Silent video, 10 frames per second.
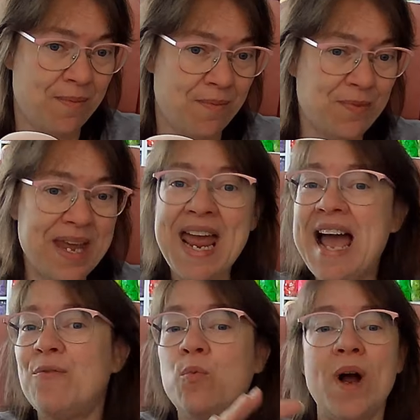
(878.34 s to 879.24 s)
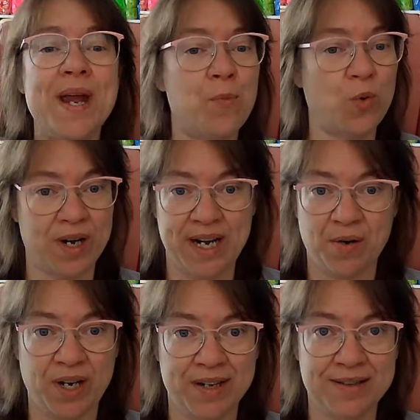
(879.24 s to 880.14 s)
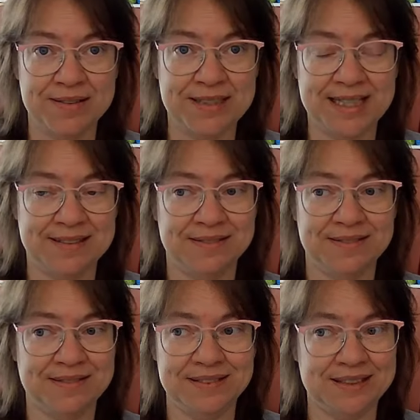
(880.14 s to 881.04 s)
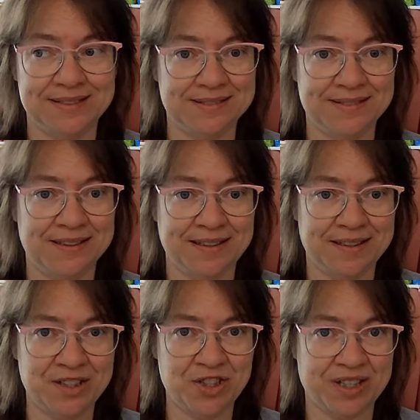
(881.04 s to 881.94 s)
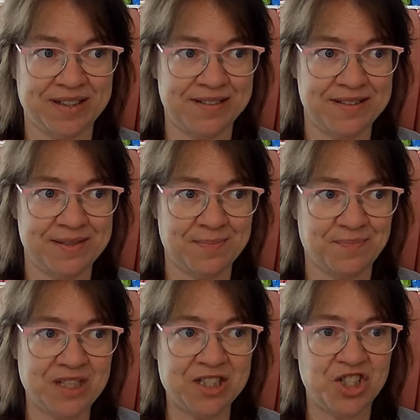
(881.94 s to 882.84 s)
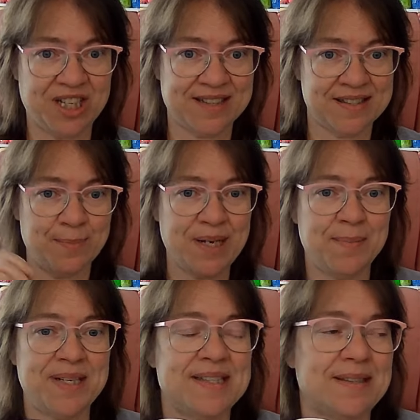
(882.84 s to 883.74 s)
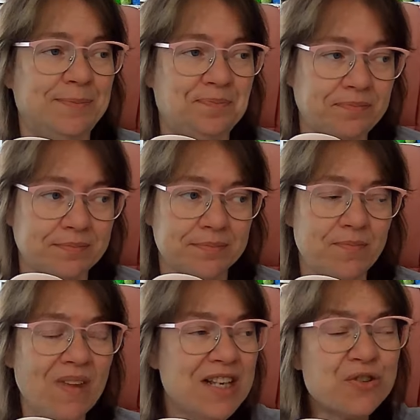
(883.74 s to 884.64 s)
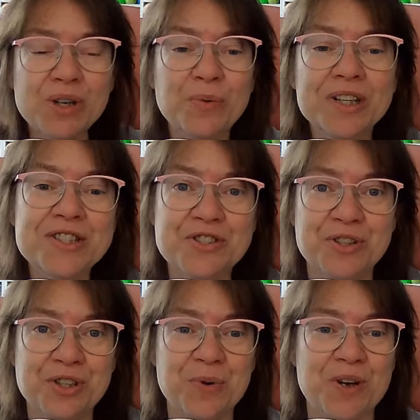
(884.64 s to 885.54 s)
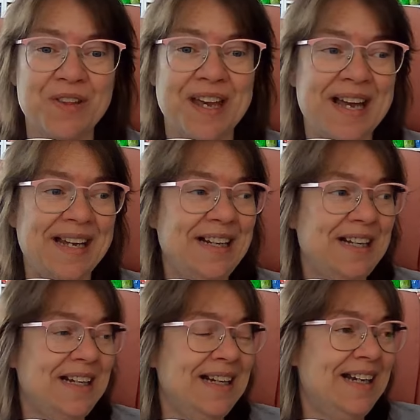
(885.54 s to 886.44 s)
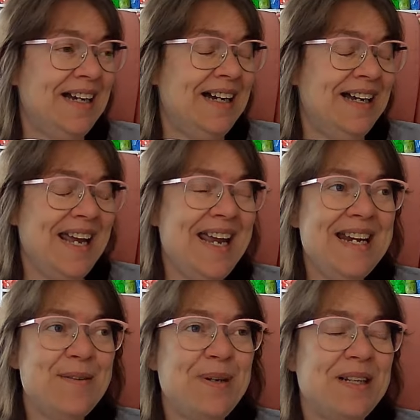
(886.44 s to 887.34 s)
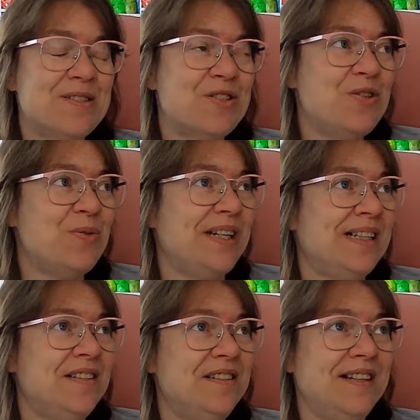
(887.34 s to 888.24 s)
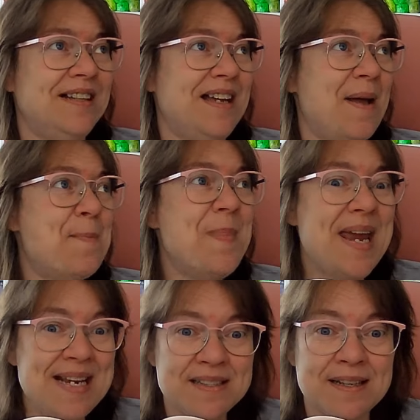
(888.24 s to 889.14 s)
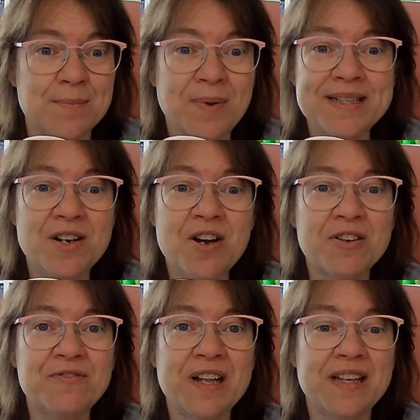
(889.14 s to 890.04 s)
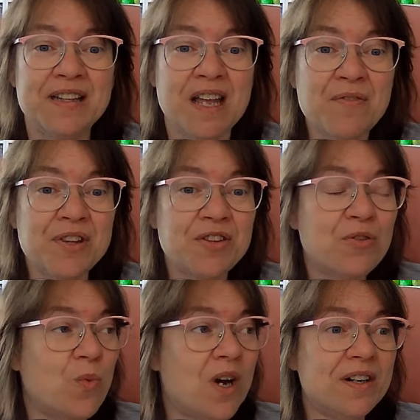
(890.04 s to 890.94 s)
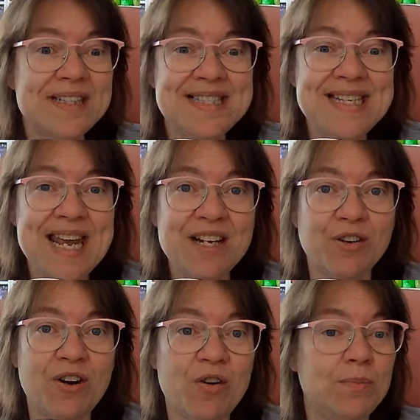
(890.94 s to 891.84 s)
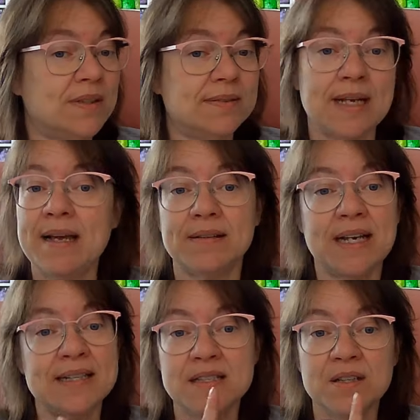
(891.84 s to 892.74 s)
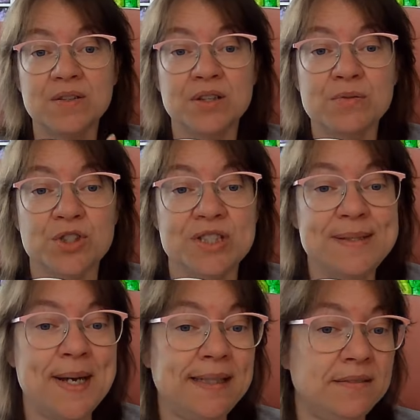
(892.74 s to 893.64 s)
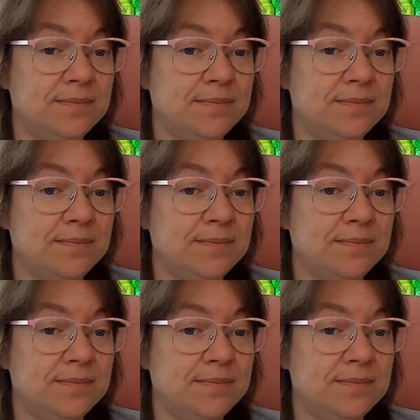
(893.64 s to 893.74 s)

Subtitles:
they have way more area than the chicks, the babies. So I want to show you all that. Annabelle's doing amazing. My daughter fell in love with her, wanted to take her home. That's a no-no. She's mine.